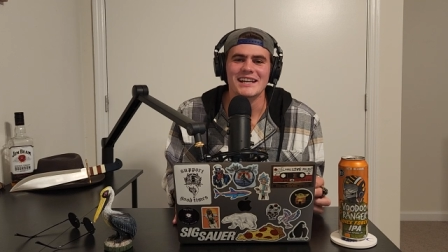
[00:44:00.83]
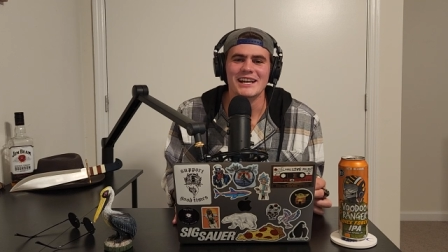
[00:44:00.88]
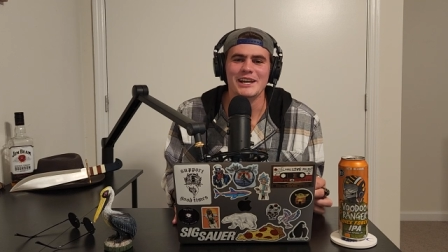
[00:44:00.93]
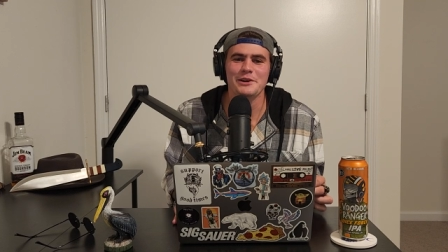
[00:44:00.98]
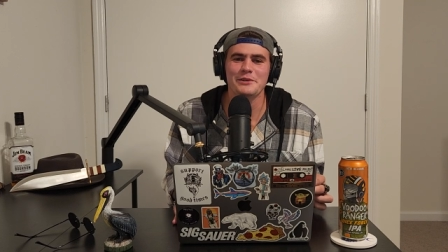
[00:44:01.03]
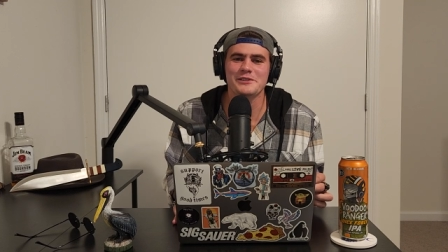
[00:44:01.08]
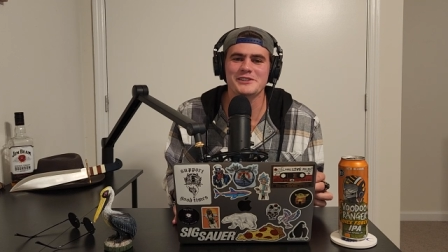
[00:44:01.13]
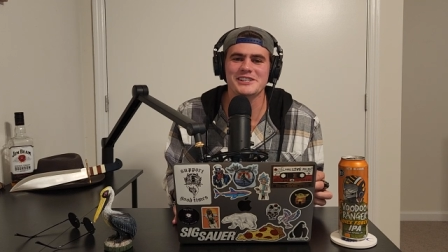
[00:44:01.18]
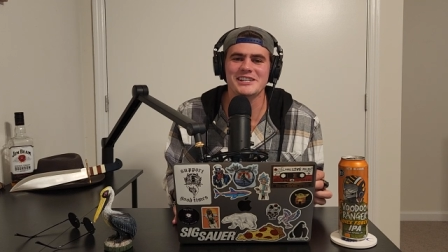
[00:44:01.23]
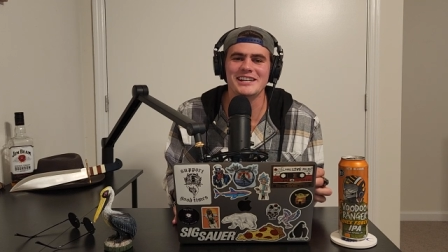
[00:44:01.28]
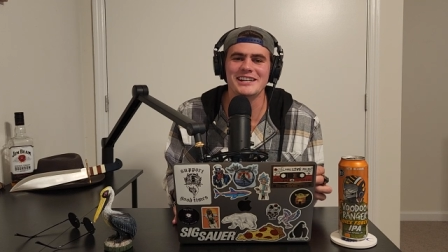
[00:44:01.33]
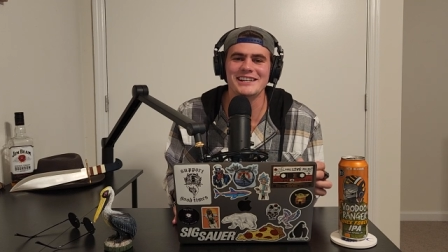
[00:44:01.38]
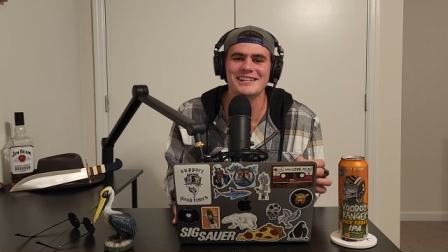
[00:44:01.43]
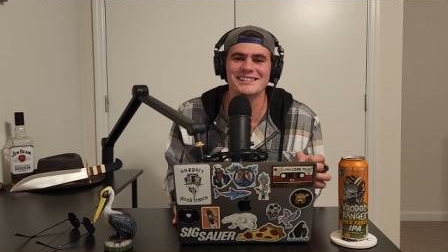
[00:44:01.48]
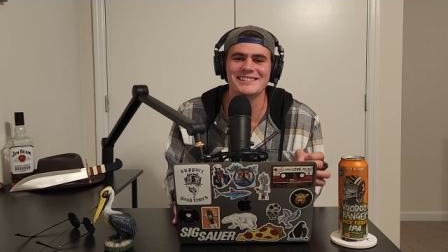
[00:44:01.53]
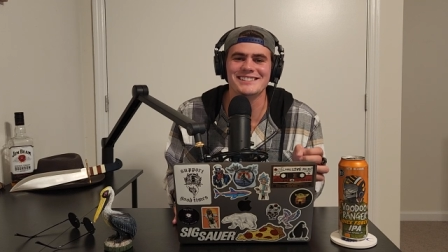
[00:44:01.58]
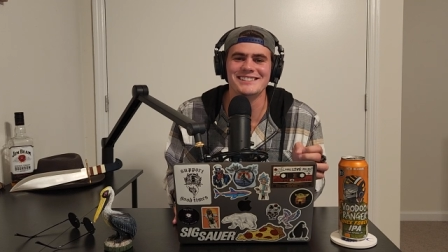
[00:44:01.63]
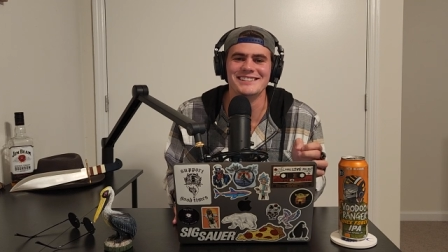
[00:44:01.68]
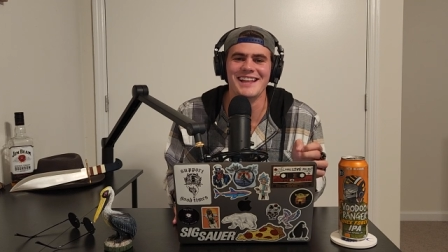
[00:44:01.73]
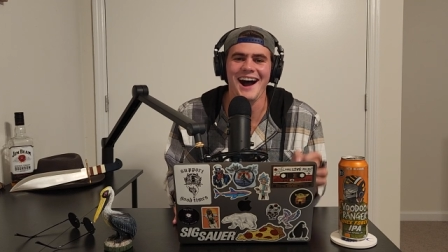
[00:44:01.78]

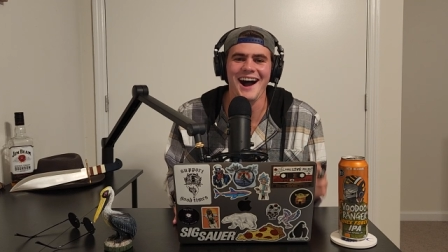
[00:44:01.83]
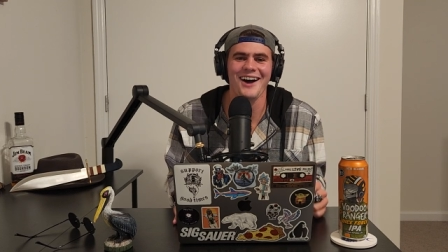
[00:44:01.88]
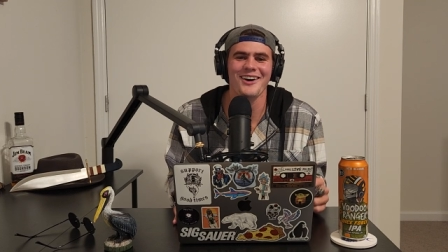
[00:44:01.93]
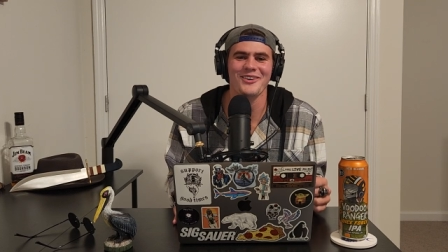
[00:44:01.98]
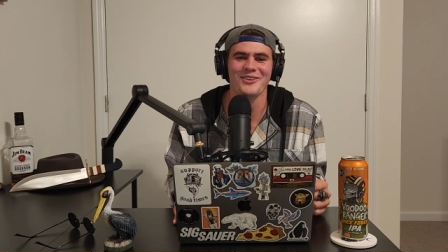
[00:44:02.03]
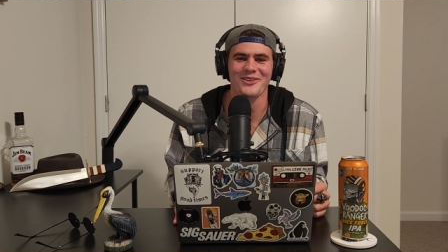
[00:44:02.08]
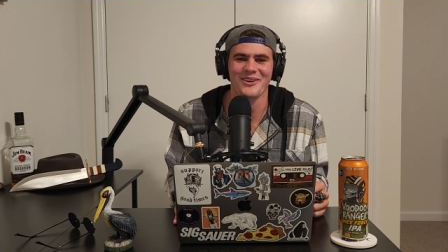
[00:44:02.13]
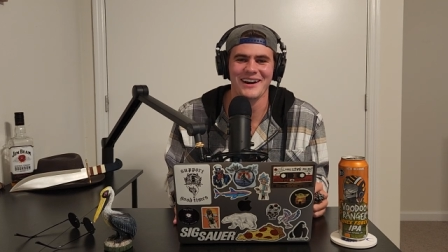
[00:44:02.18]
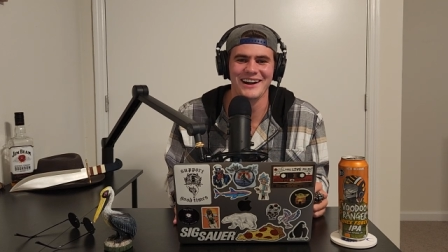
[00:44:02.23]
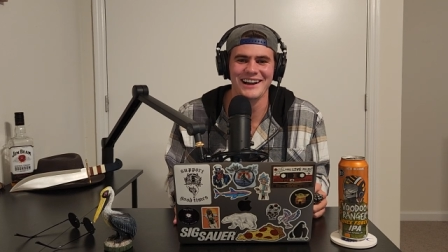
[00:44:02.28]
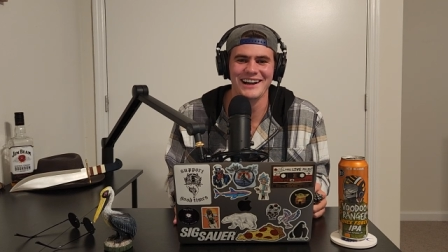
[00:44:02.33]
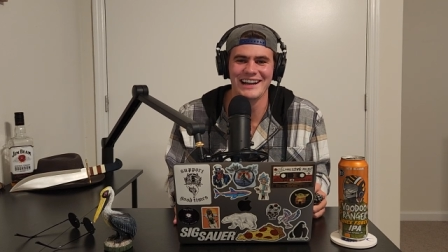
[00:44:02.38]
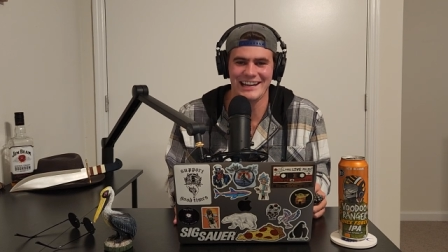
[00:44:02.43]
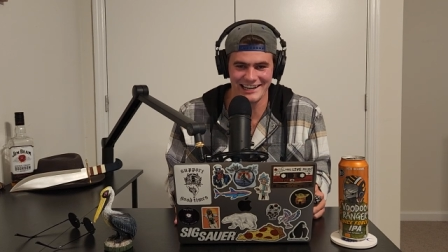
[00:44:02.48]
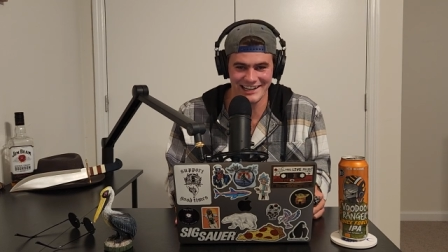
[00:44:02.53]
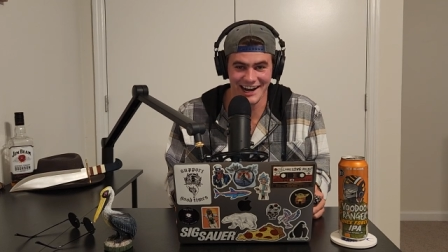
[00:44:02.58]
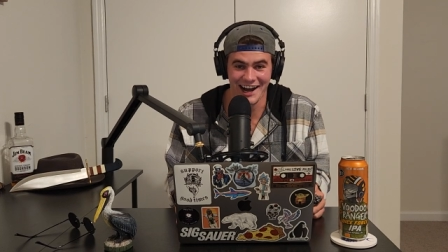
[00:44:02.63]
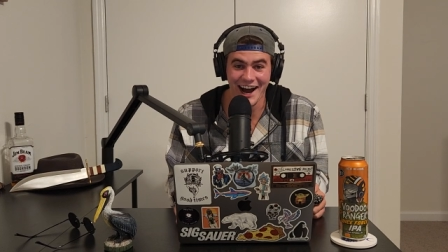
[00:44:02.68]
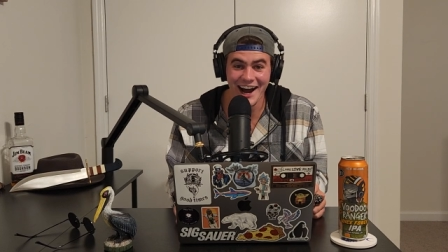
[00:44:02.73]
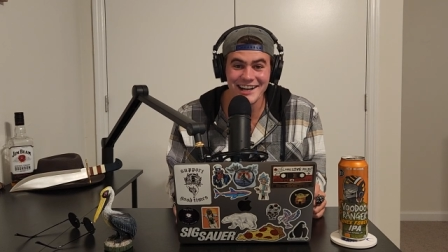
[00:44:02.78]
she's not wearing
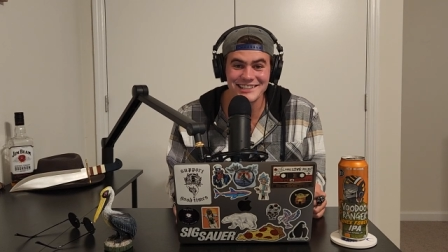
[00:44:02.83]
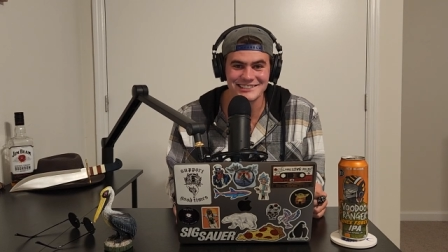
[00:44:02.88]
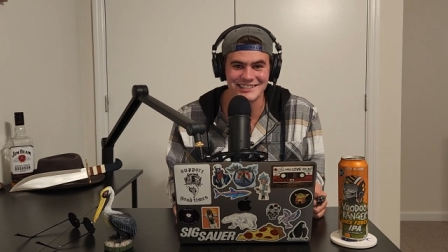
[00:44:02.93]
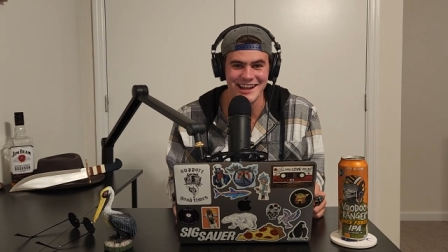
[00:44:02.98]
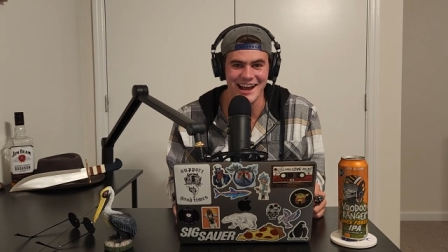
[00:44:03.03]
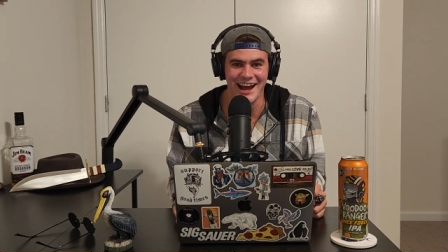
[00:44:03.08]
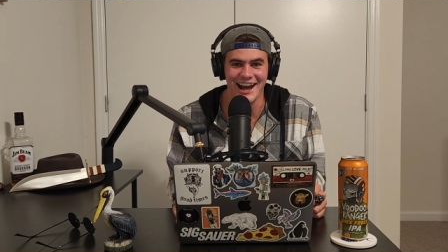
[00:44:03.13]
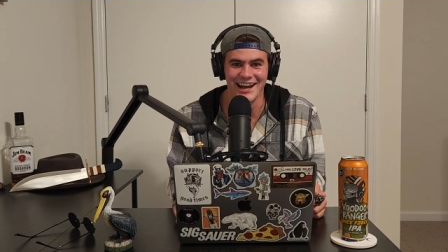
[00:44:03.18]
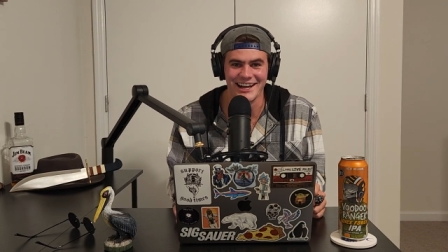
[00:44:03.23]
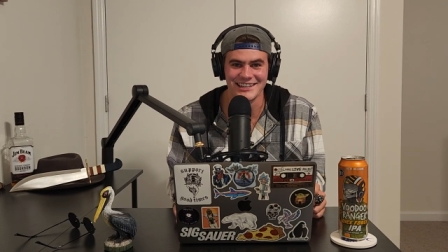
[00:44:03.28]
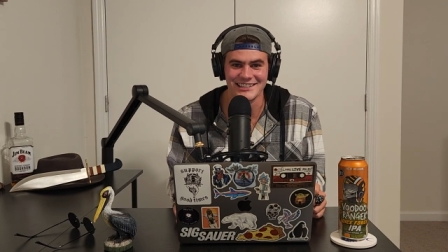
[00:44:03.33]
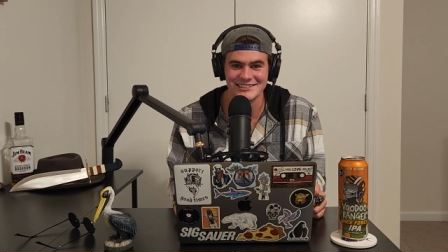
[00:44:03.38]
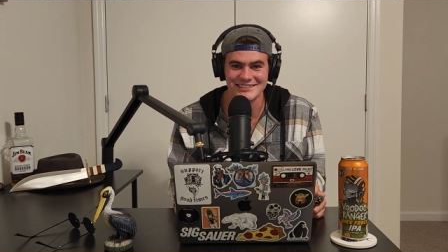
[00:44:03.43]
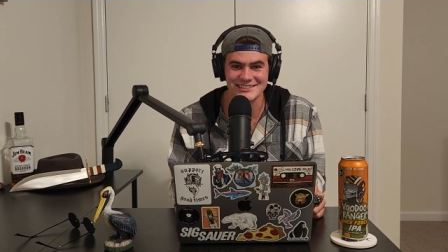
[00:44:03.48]
contacts.